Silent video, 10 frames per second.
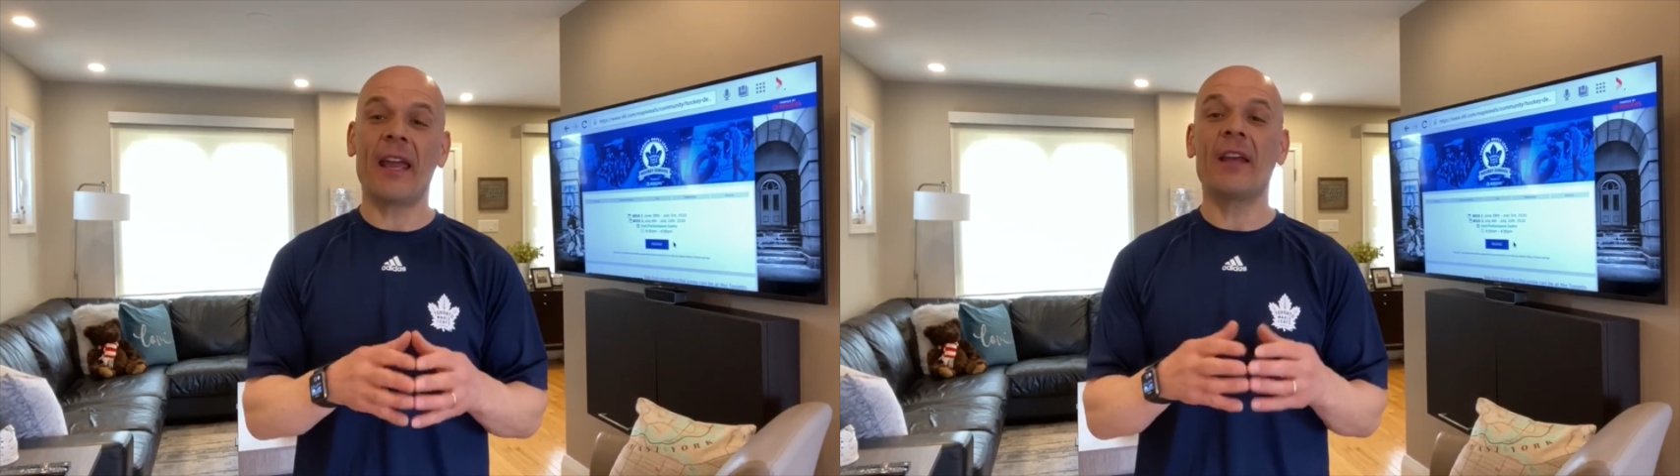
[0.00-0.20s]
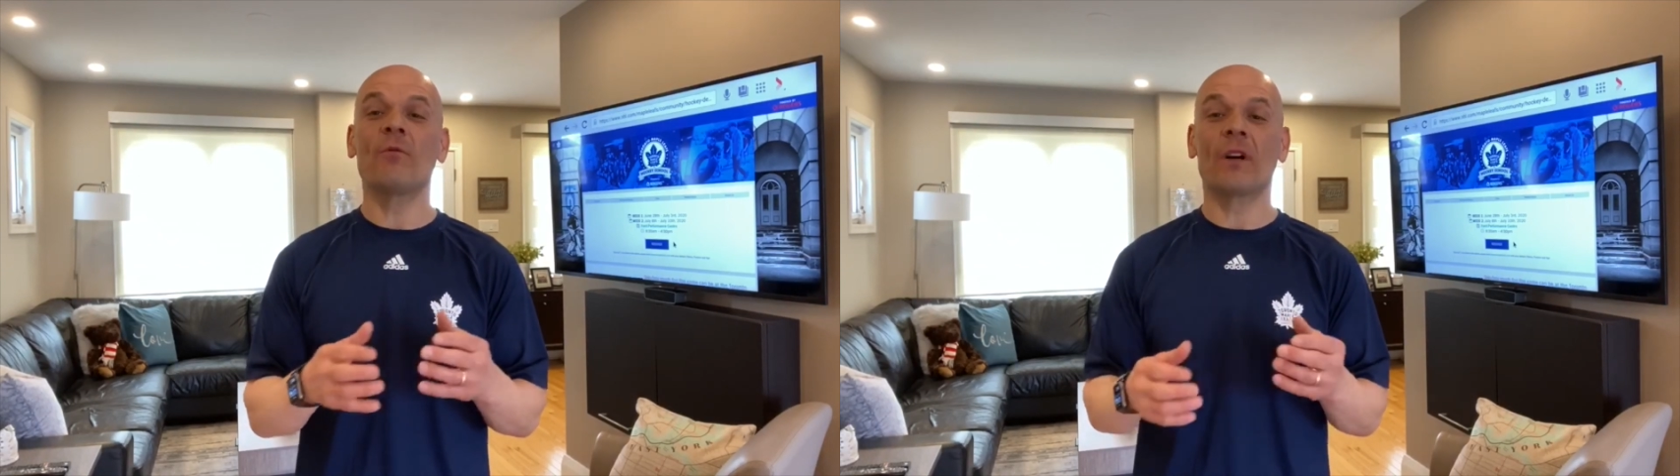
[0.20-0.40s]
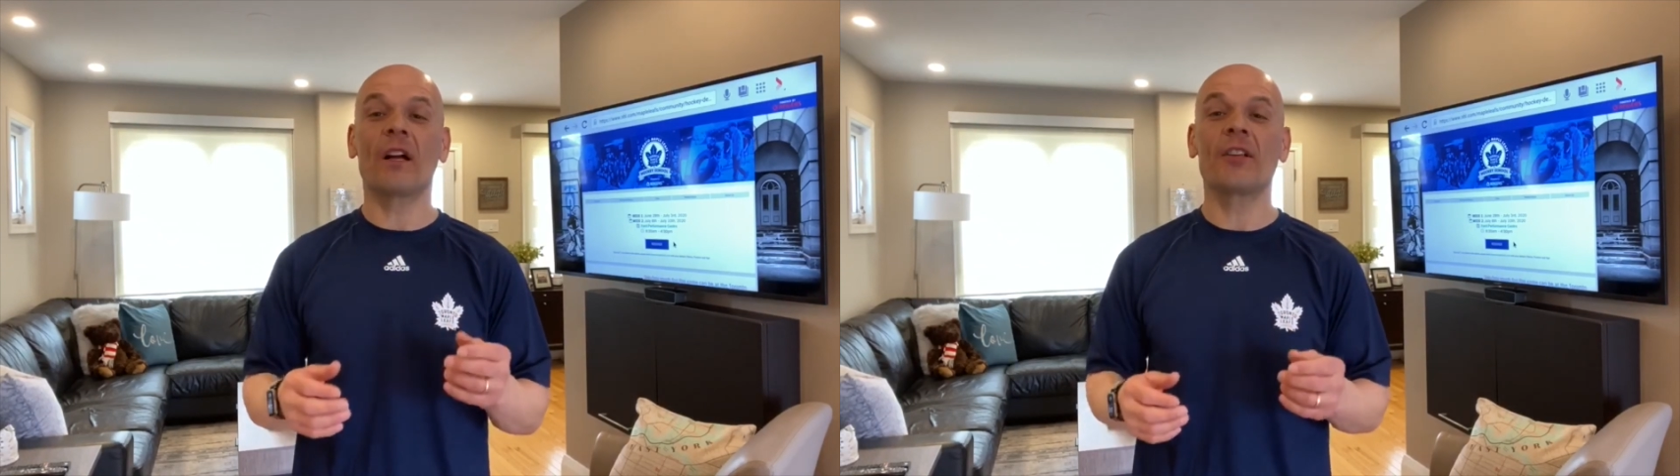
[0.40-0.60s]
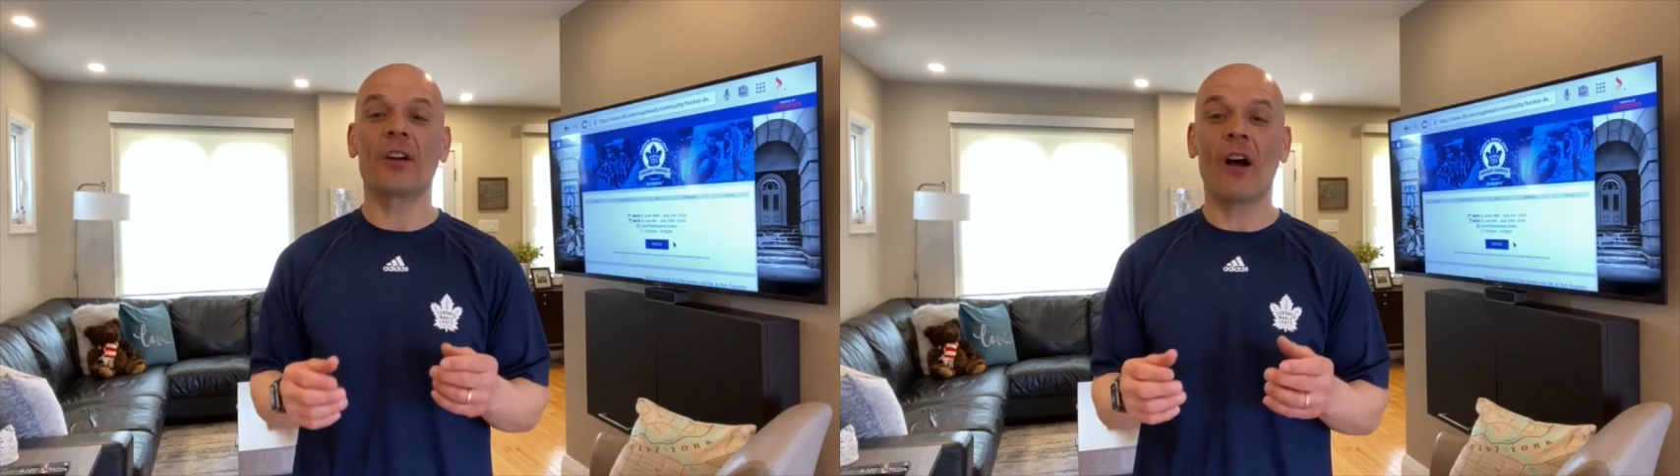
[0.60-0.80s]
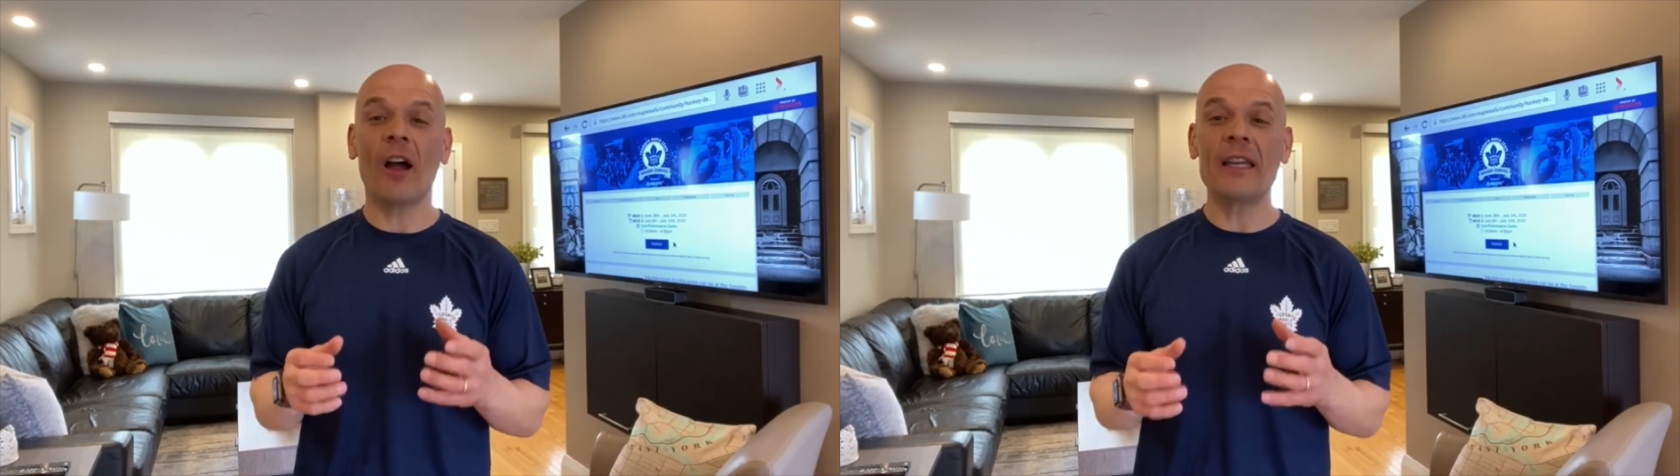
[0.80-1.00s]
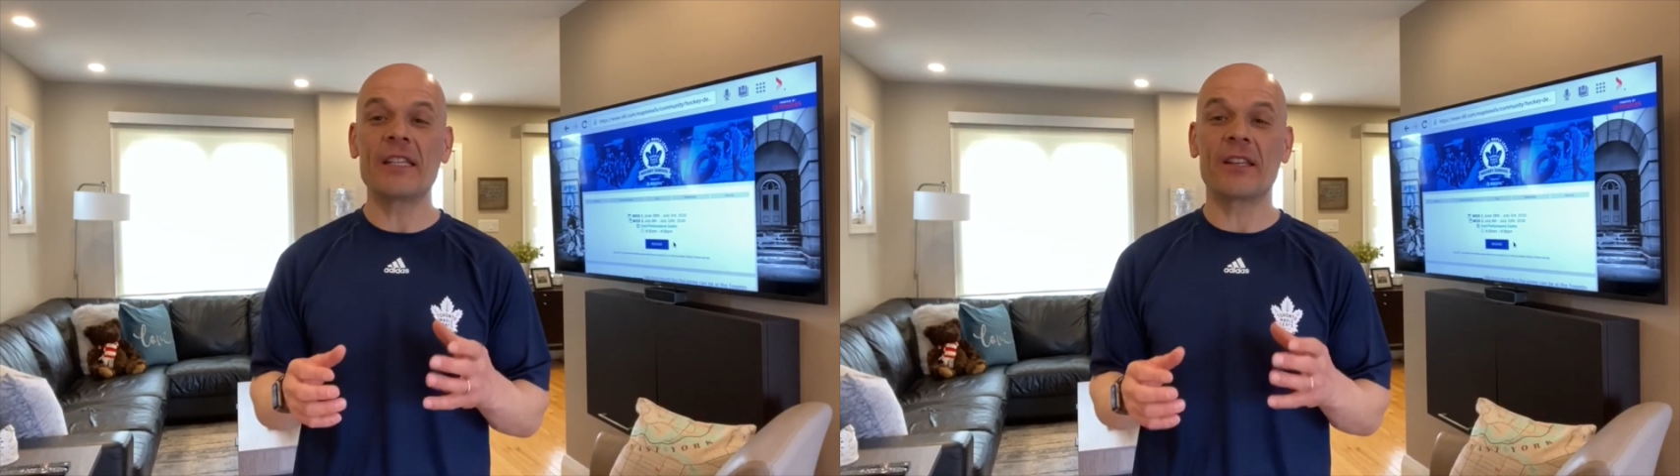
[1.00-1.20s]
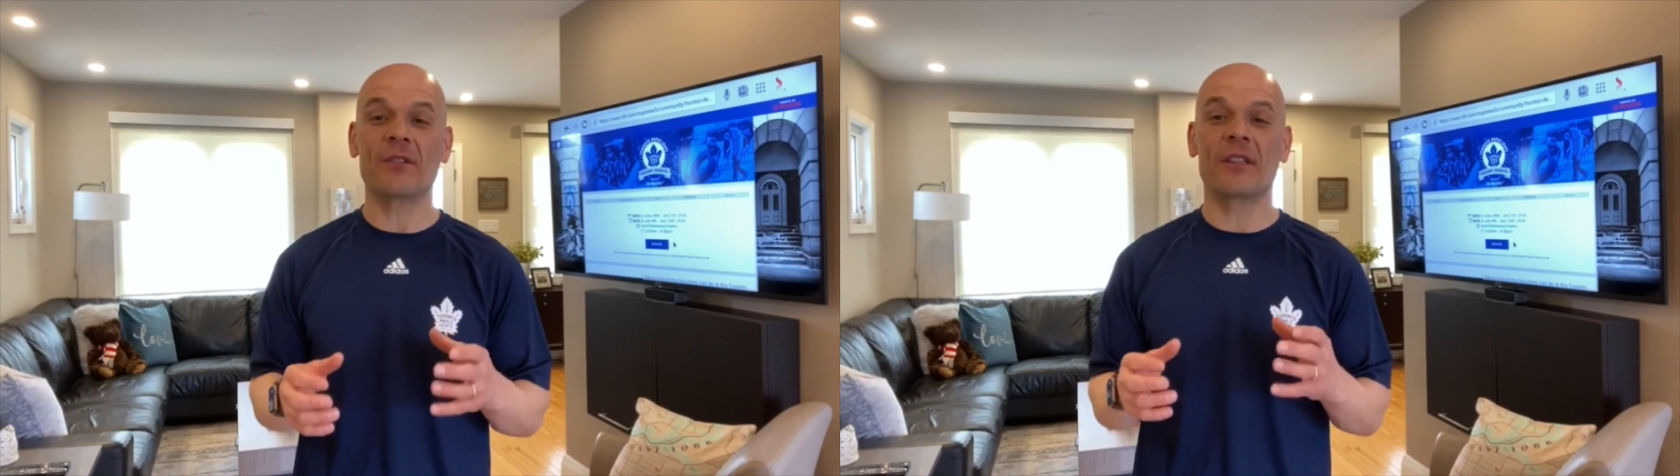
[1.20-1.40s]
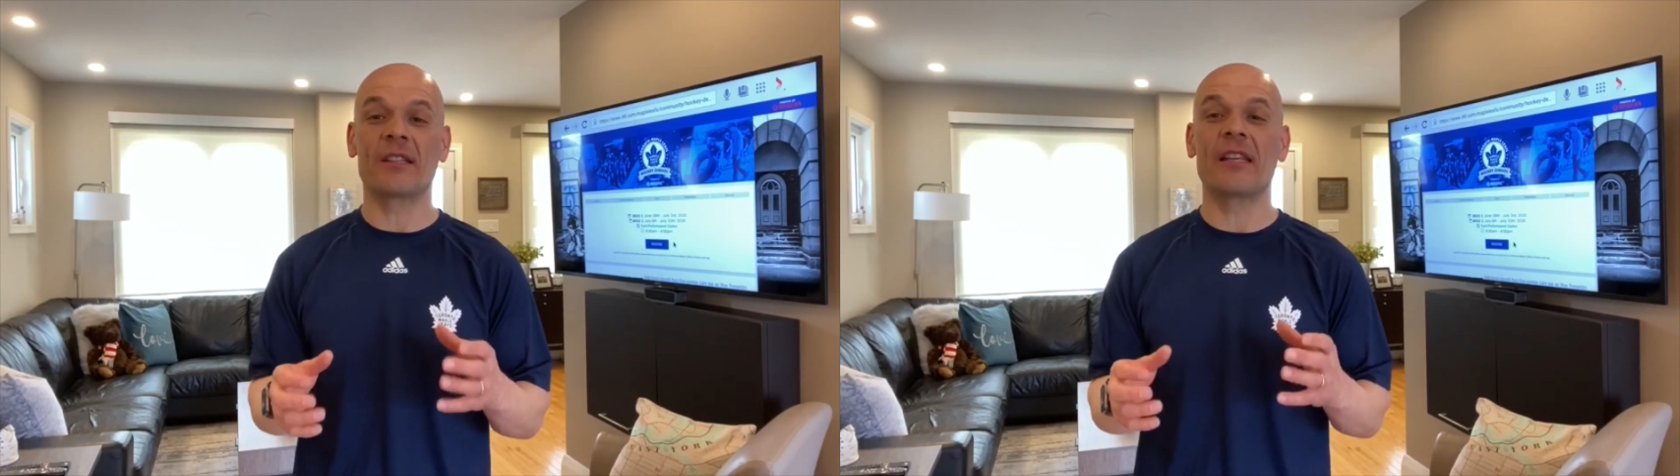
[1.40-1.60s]
and work on your hockey
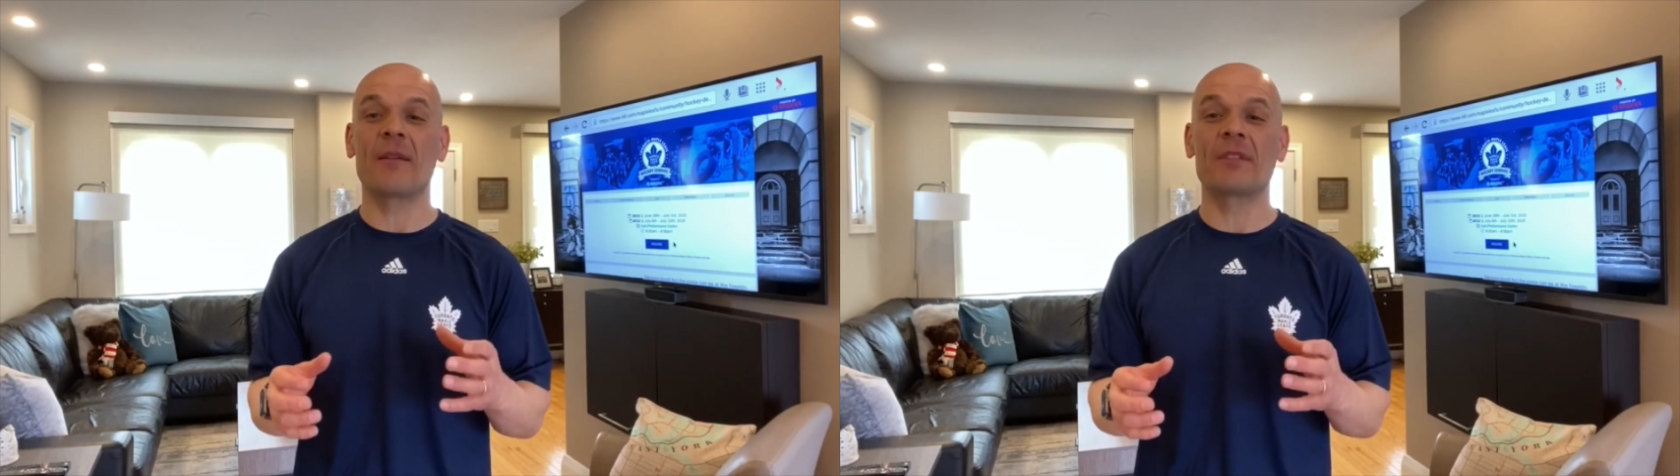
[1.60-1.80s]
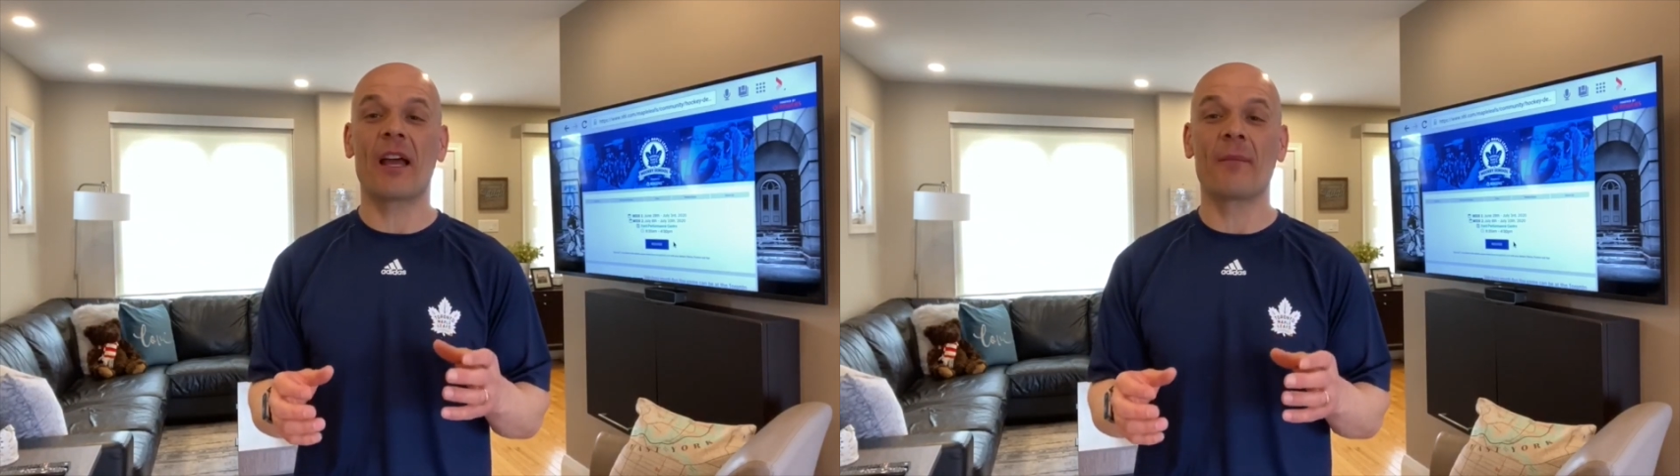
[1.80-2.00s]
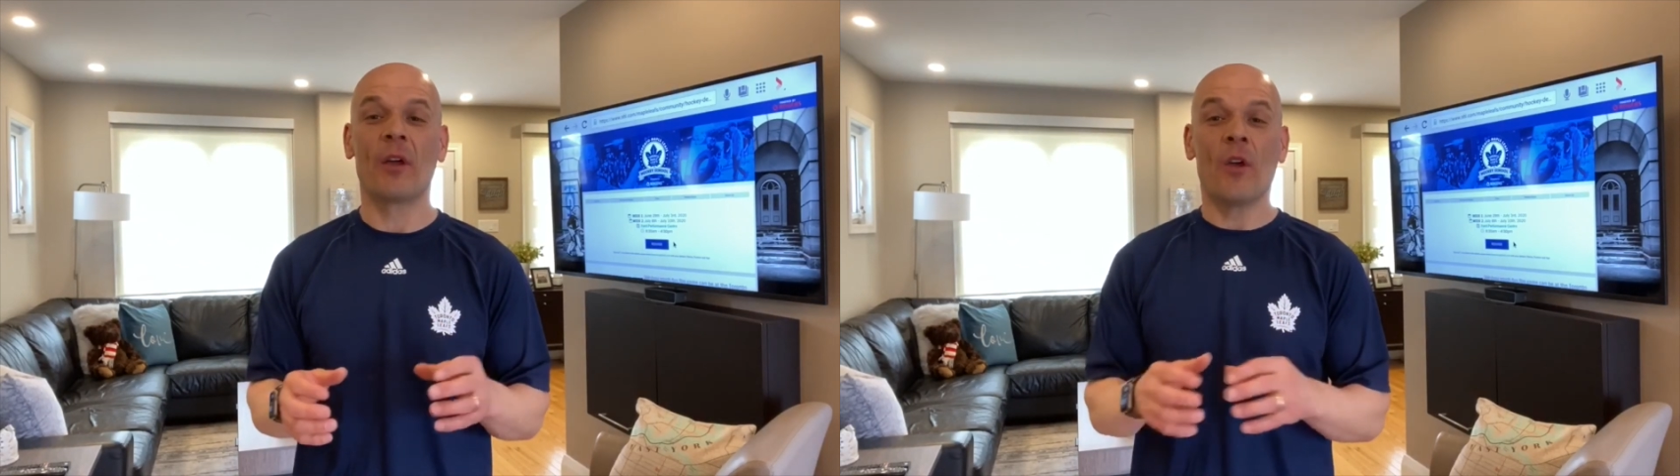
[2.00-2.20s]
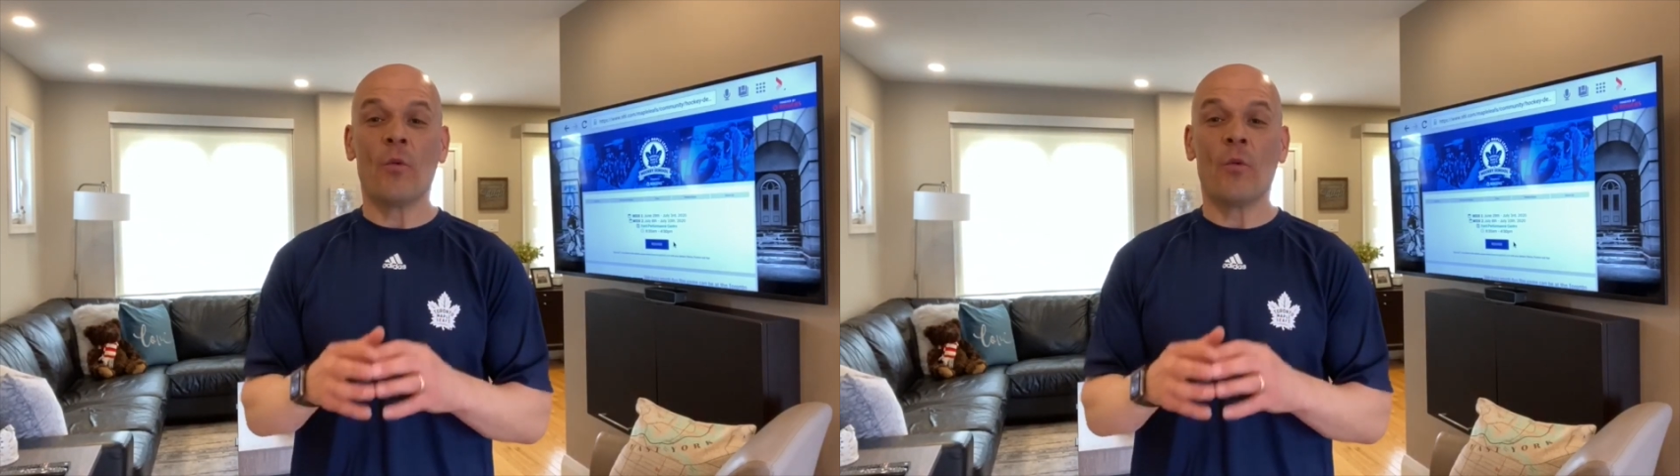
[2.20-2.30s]
skills at the same time